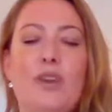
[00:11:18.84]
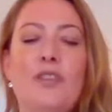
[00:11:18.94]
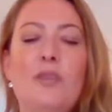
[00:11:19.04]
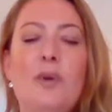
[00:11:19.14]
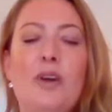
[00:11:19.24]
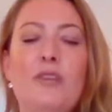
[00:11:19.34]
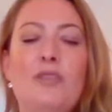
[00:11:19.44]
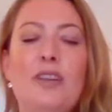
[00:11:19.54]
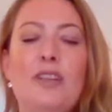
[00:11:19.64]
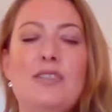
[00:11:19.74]
at the
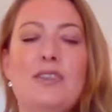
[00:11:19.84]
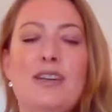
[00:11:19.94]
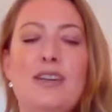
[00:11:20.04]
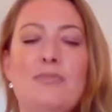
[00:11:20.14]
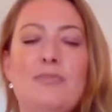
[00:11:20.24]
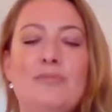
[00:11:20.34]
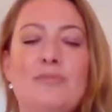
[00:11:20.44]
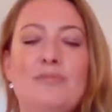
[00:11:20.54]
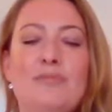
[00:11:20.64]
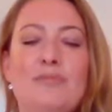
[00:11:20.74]
perfect time
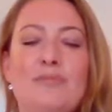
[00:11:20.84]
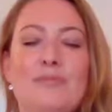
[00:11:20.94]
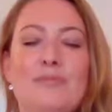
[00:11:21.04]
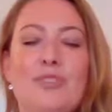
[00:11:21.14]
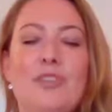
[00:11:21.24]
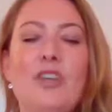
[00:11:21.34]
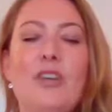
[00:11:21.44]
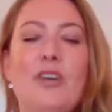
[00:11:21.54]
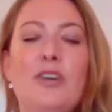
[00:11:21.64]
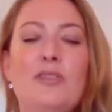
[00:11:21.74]
for
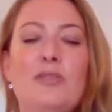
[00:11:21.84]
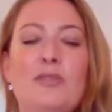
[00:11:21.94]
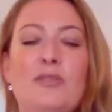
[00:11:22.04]
you.